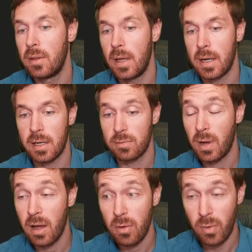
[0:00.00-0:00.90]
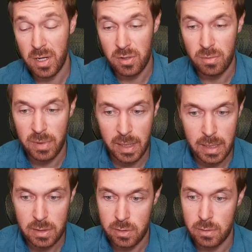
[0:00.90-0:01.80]
then as well when you
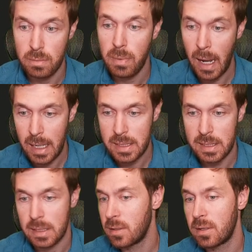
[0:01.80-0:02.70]
begin to pass it.